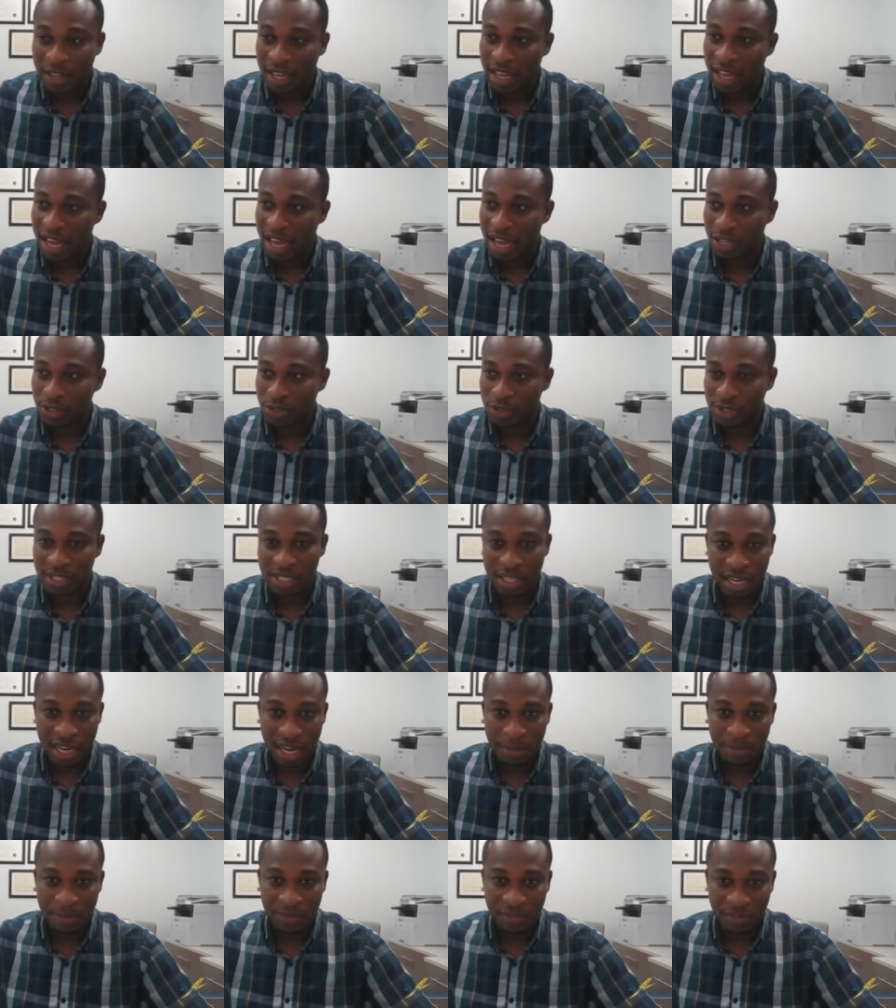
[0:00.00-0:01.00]
uh, to set
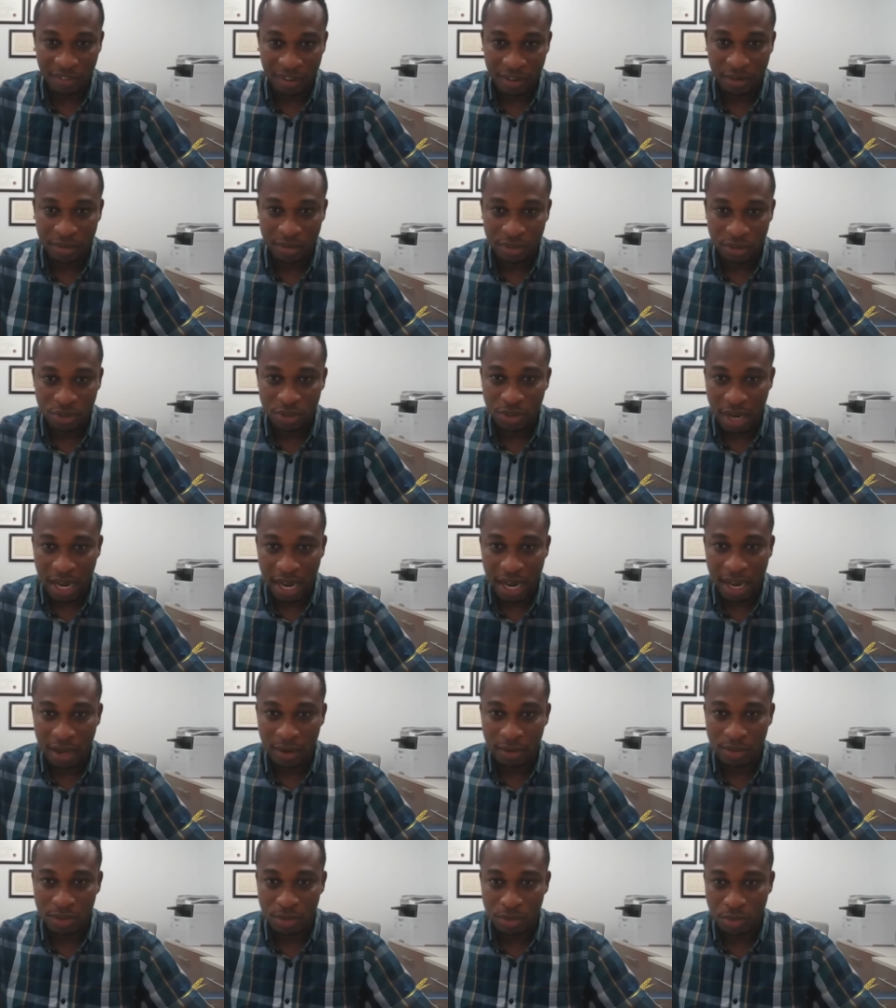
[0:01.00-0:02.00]
up field
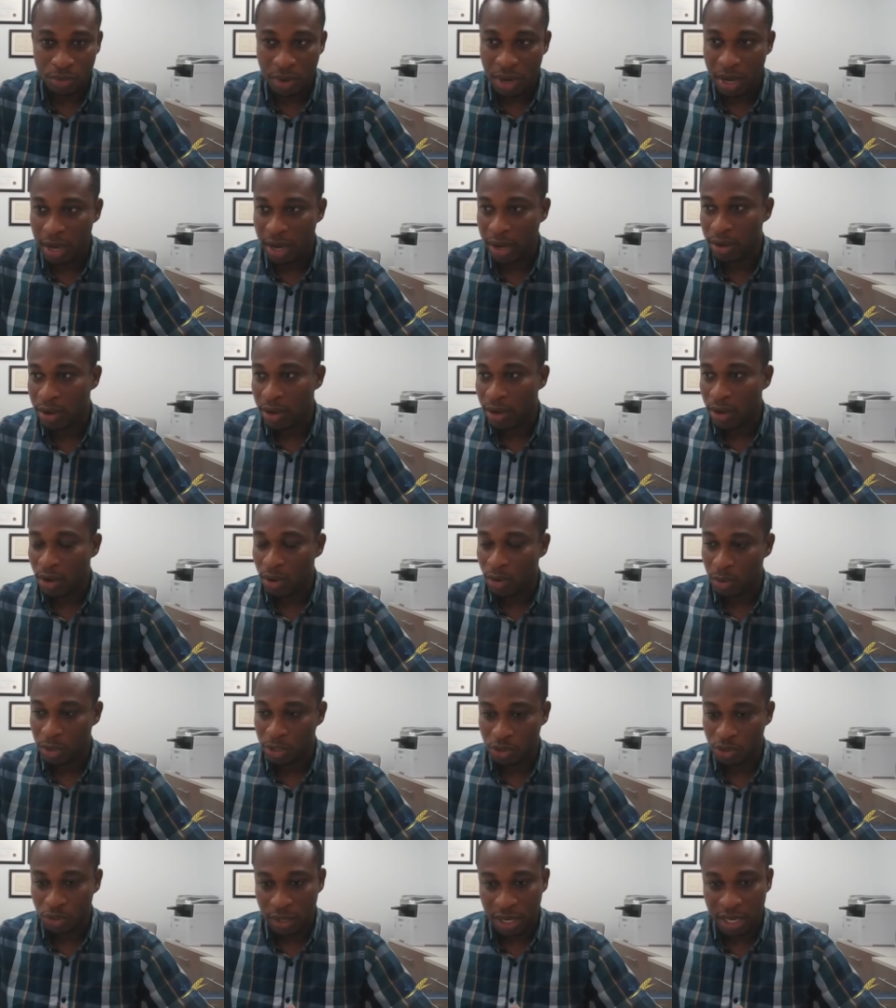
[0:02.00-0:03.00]
trials where
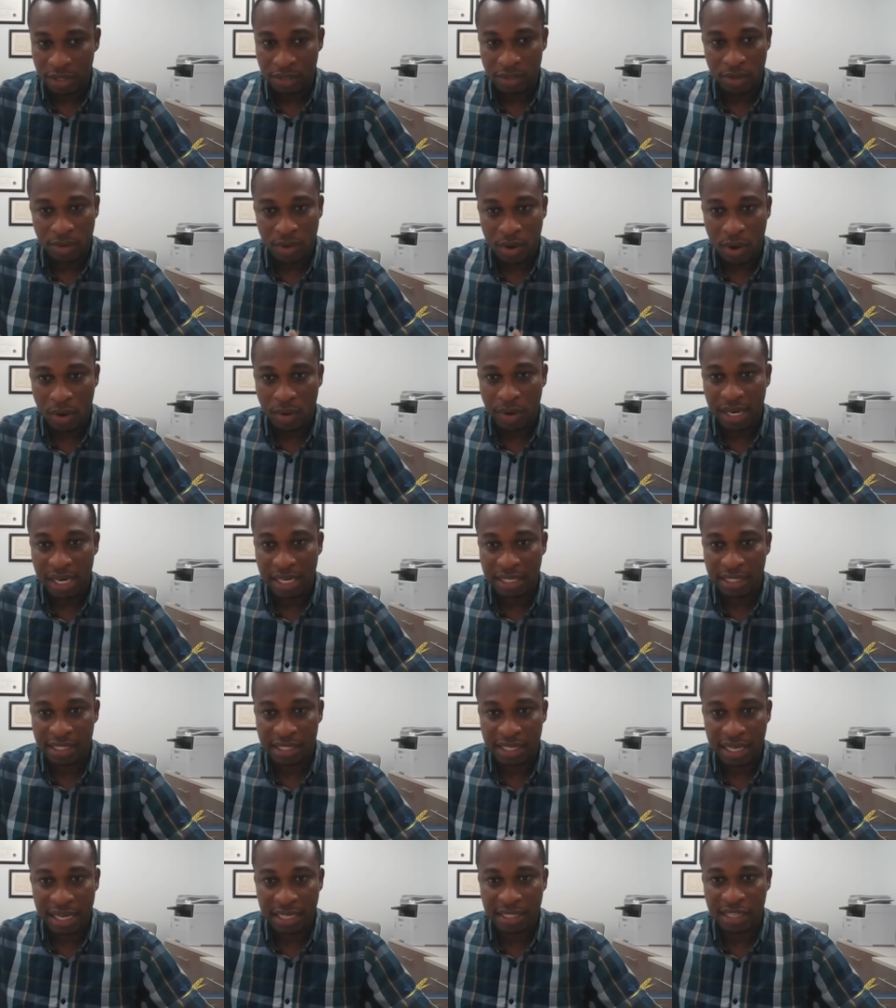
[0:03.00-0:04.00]
we're trying to correlate
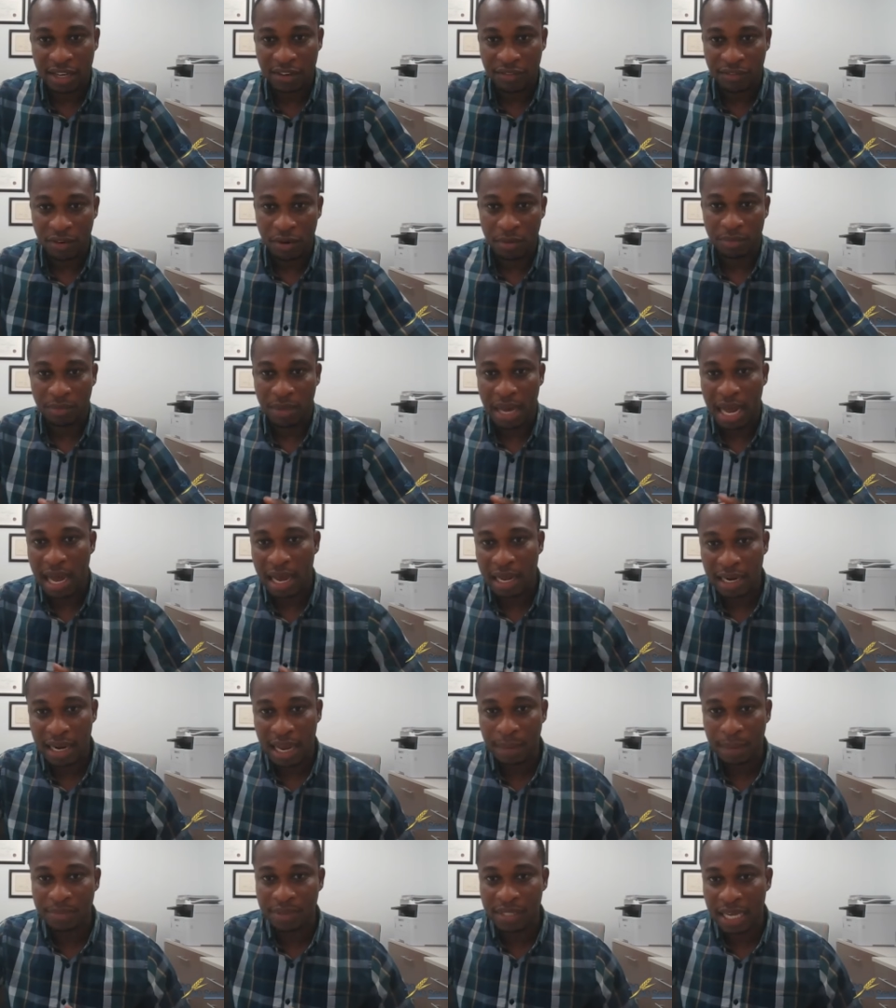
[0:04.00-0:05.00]
data from our
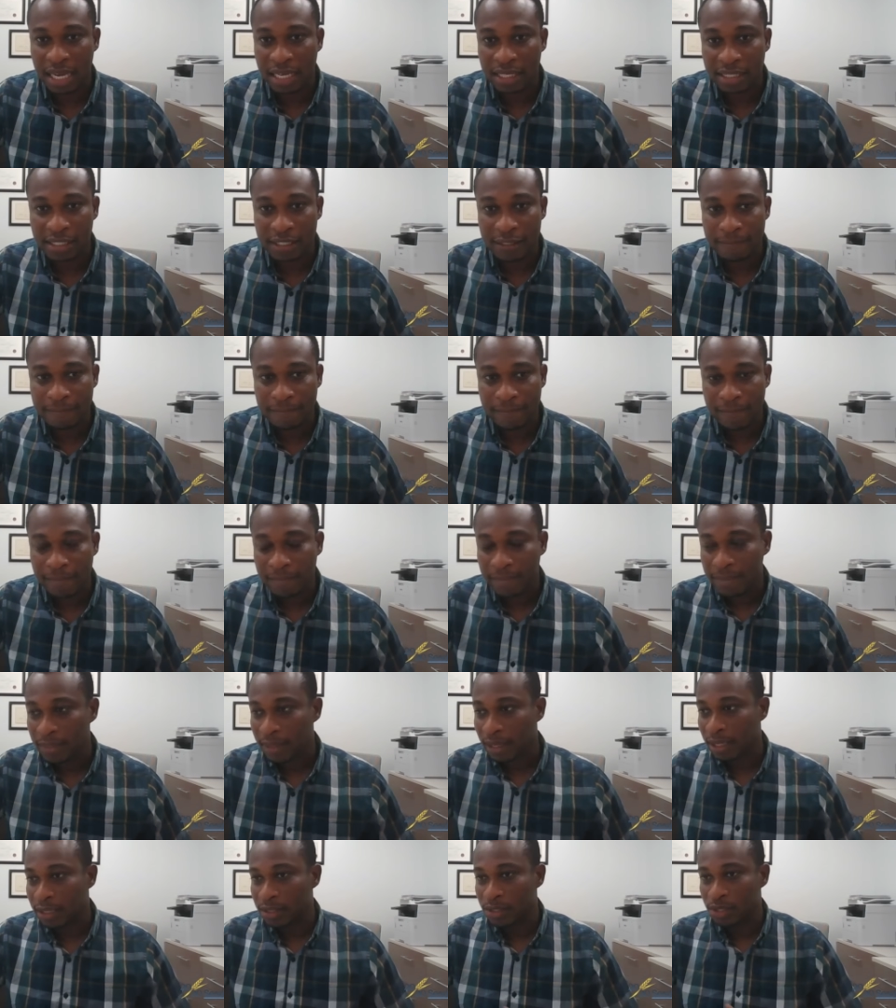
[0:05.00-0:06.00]
lab tests
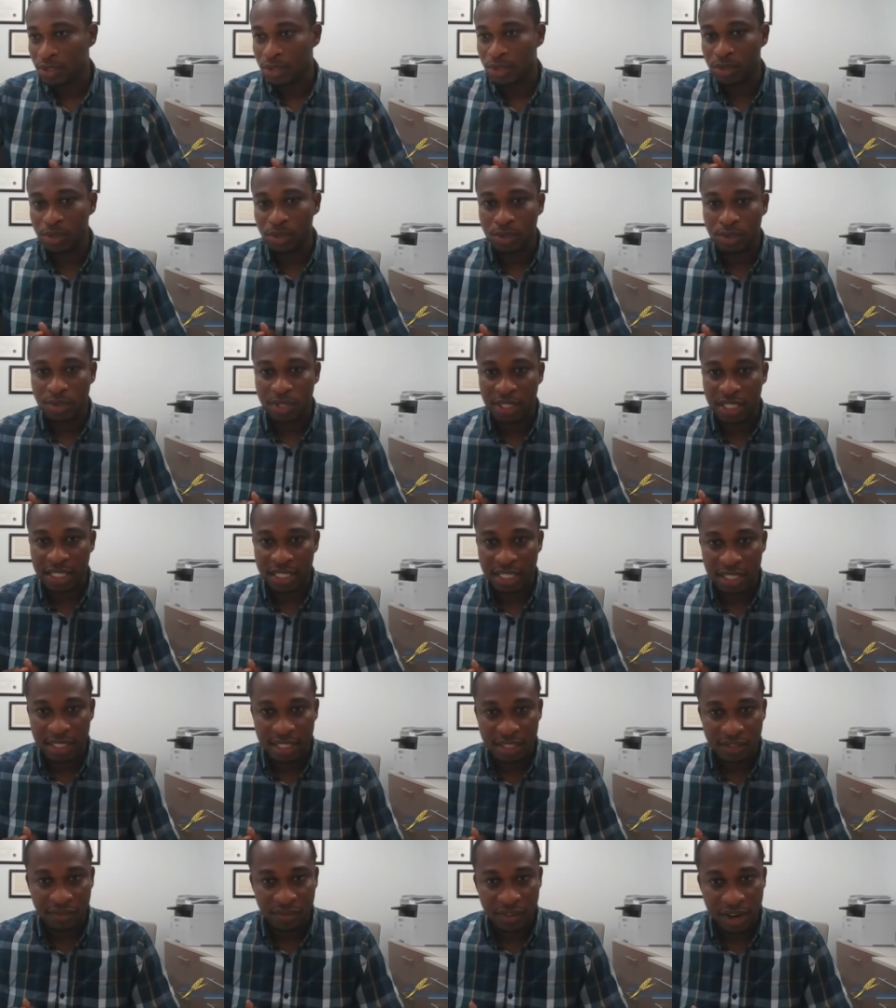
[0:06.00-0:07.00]
to
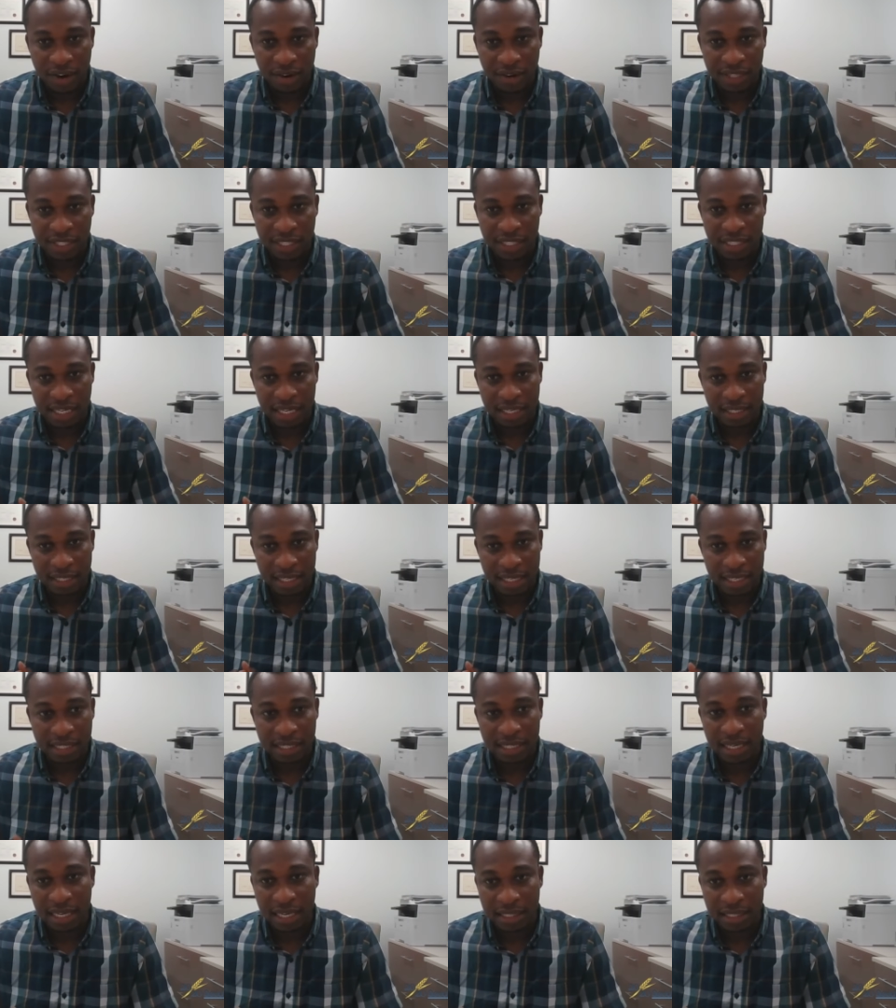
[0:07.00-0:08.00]
disease severity and
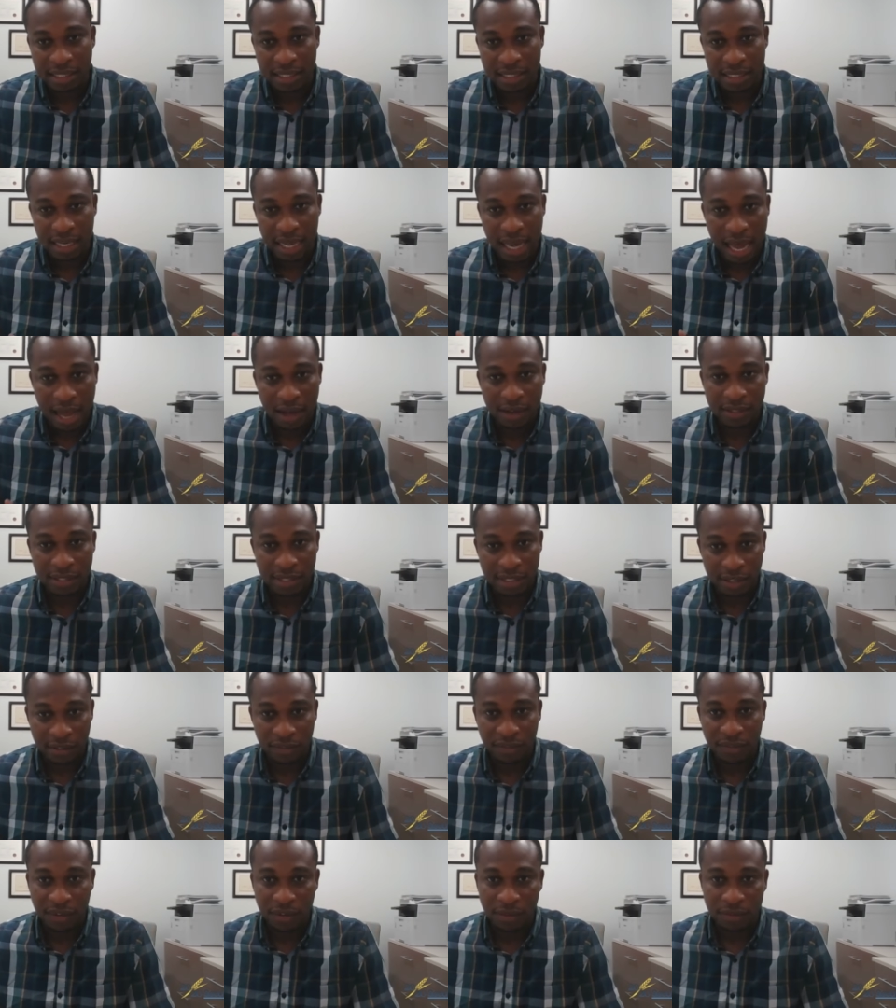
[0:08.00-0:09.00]
incidence out in
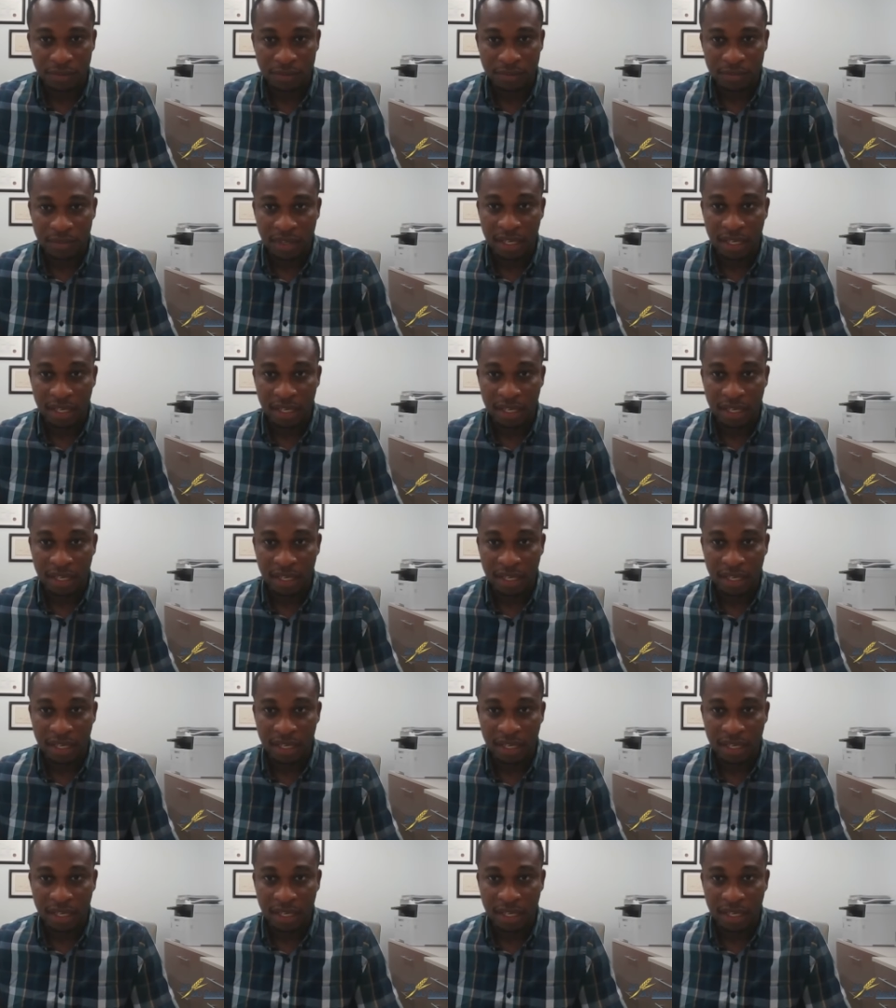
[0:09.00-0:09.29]
the field.